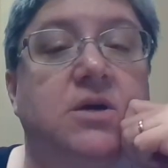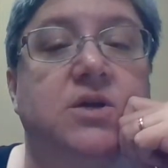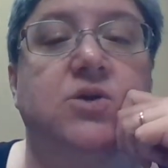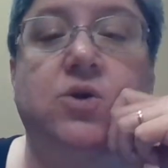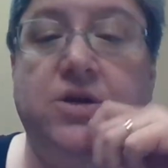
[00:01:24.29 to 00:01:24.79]

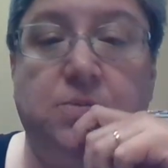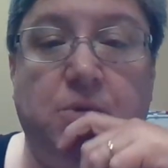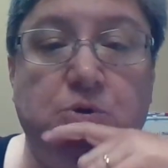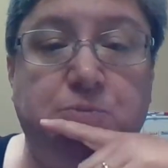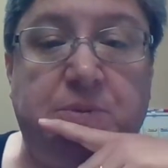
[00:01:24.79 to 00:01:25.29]
you'll hear
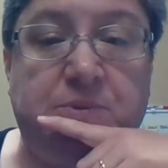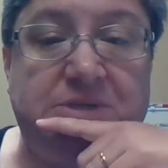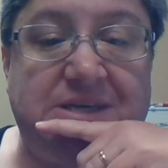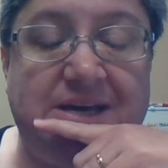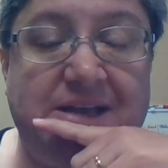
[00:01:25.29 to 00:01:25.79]
most people
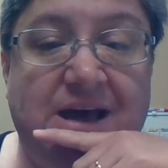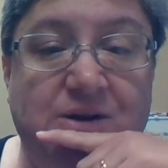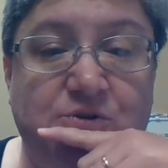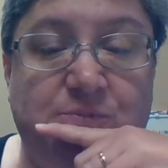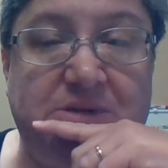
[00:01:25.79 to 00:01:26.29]
say
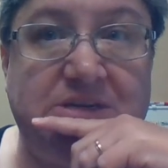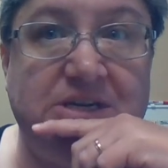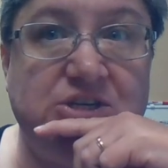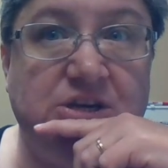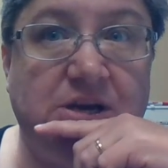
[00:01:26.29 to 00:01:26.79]
that who've been
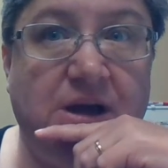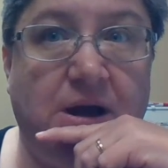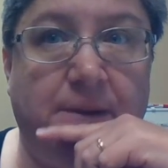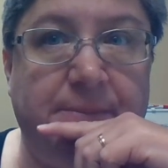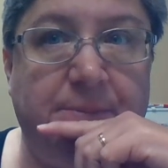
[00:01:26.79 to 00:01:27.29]
teaching,
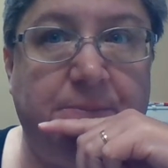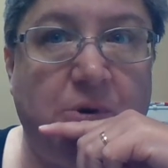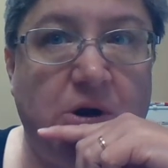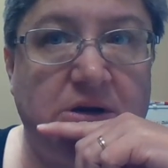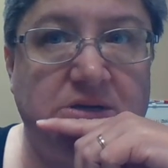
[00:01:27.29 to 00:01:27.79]
in
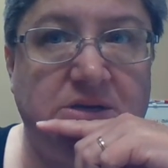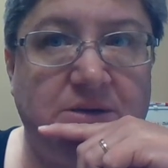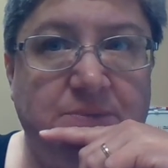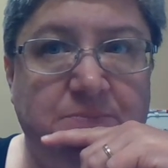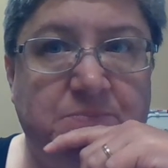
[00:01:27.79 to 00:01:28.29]
part
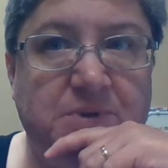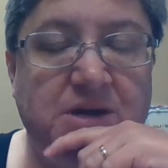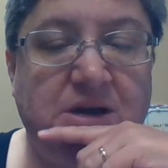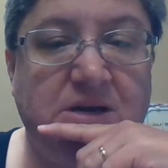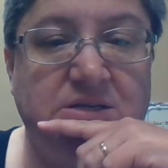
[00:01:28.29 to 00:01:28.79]

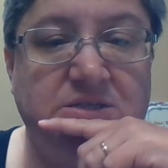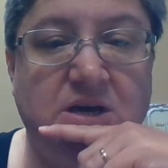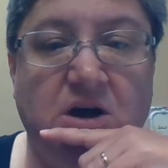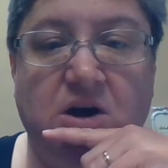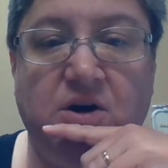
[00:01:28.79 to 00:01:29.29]
because
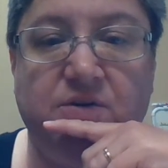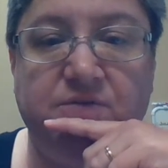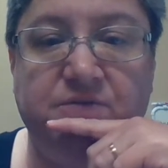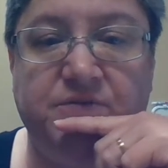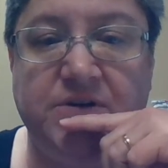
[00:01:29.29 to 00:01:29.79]

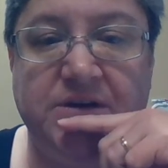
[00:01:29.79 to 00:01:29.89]
of